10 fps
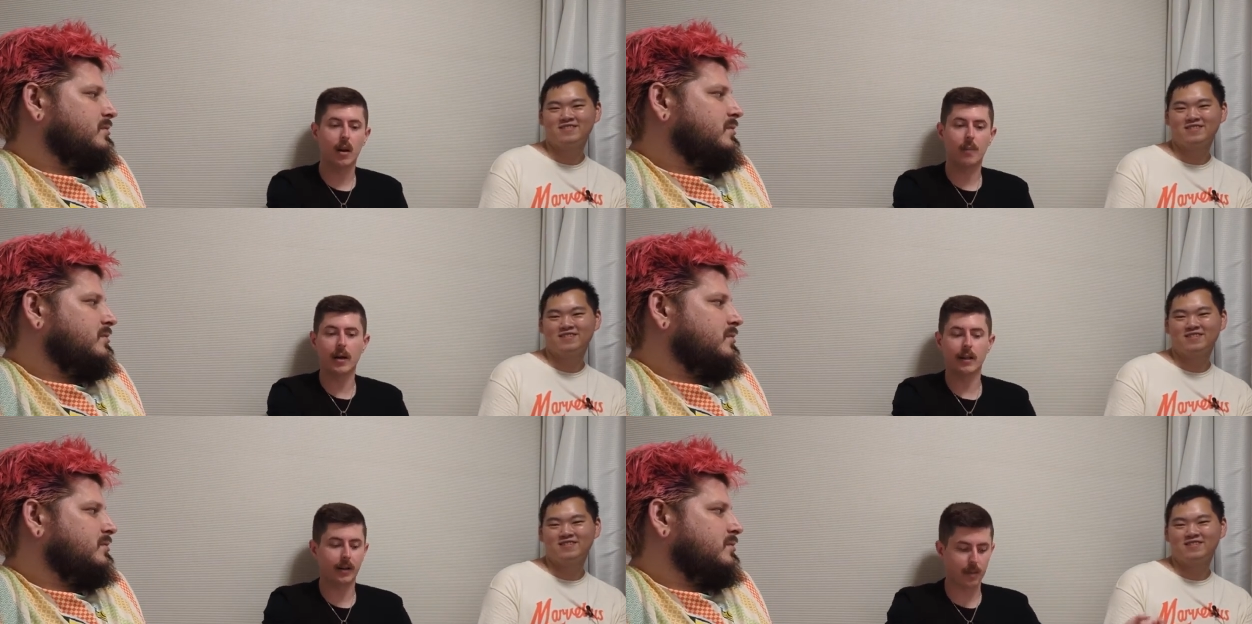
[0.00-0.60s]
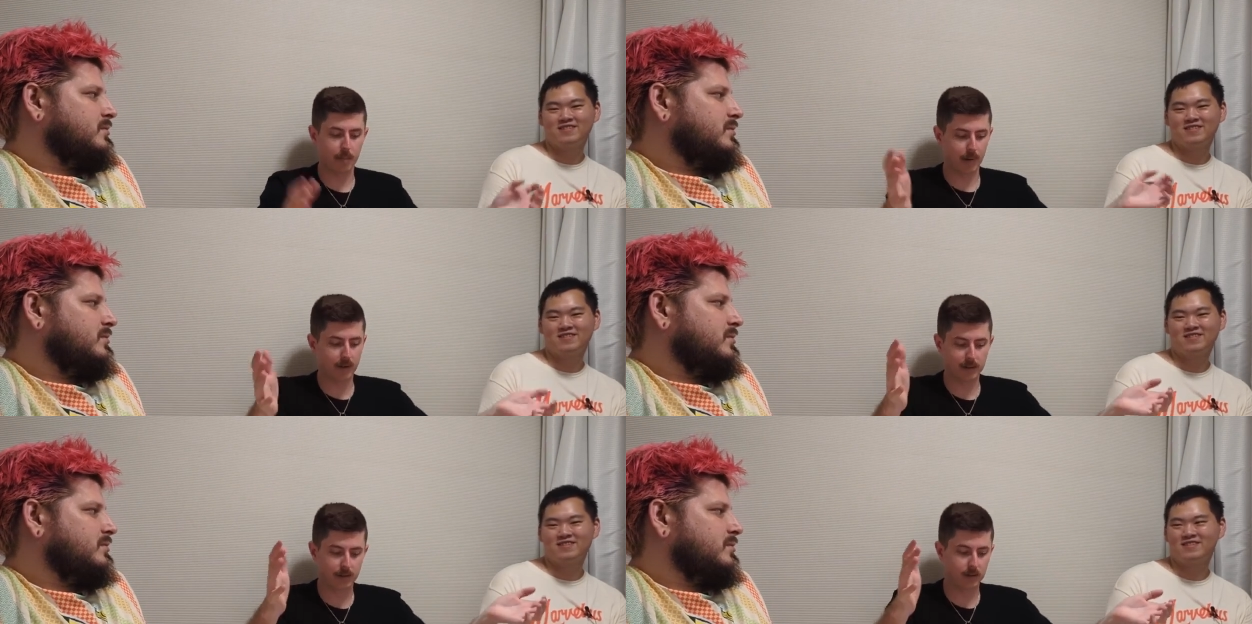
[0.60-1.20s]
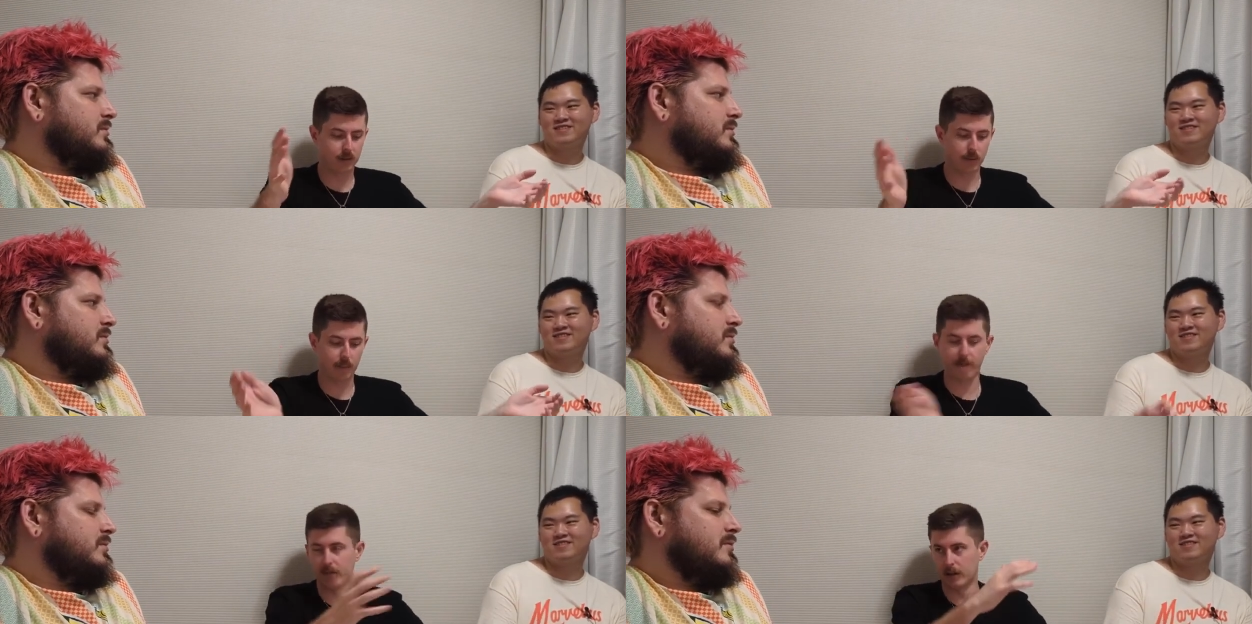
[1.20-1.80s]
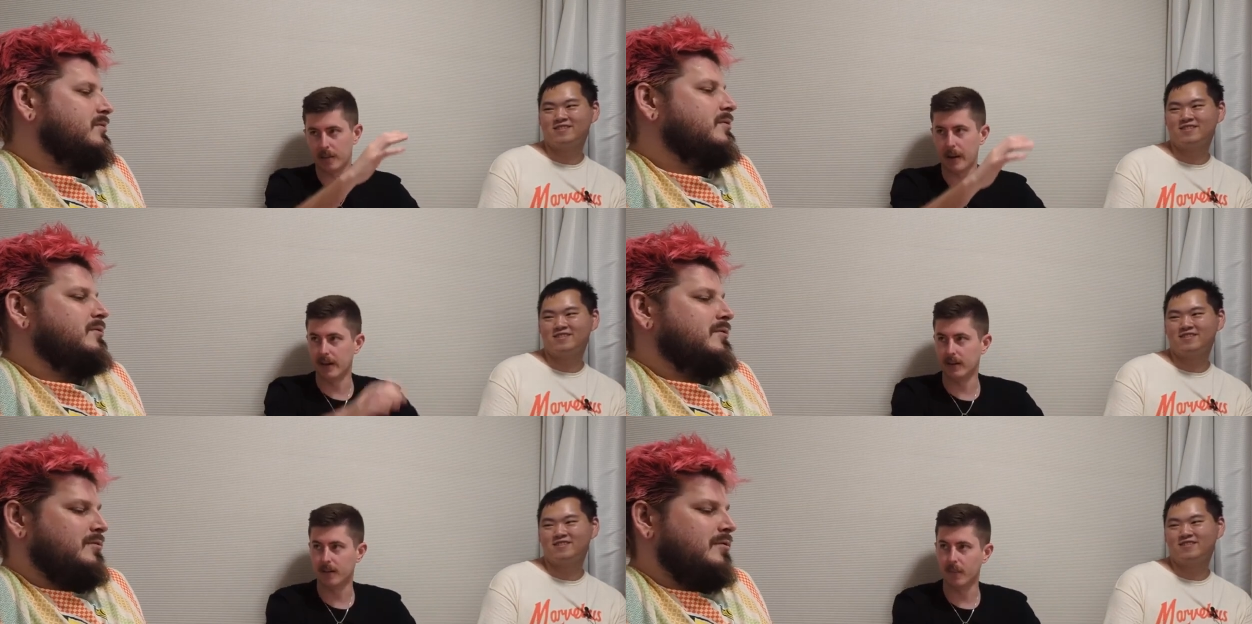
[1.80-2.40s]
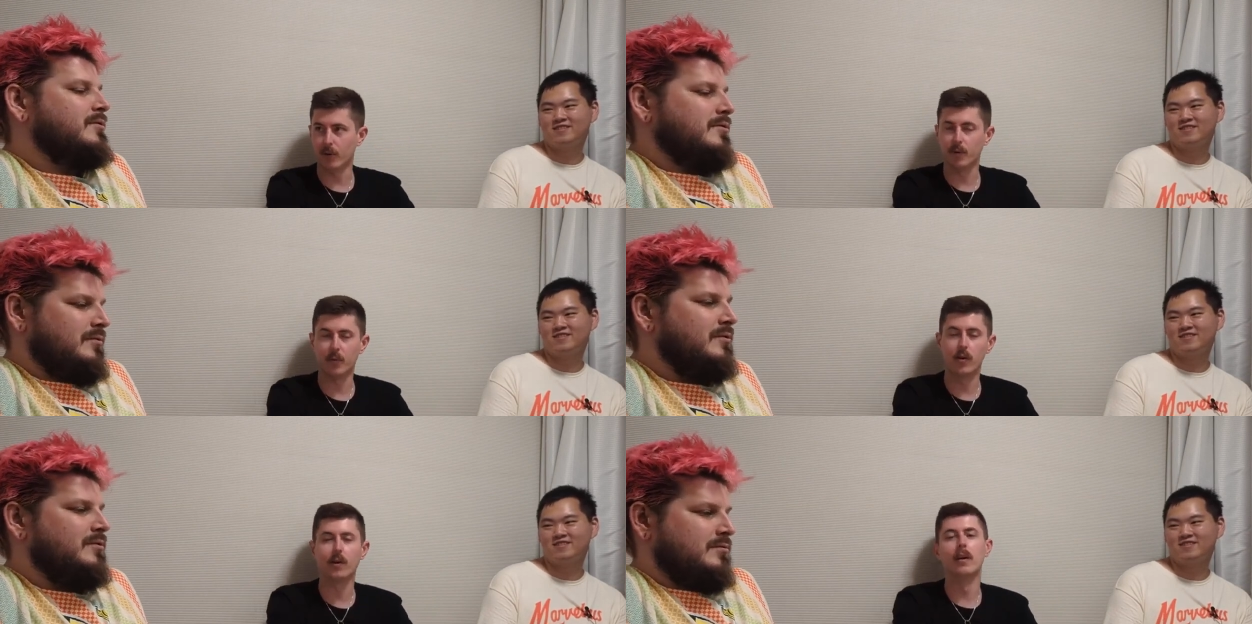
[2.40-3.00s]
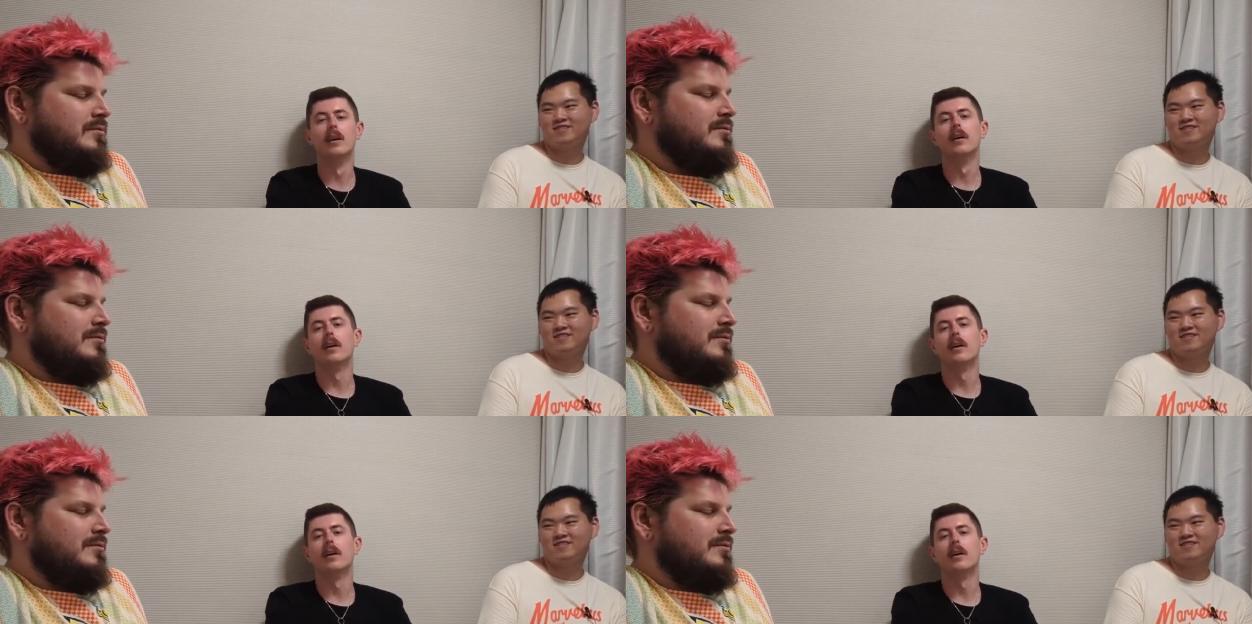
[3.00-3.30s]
Speaker 1: Um, they had like the buses that were fully painted in Pokemon,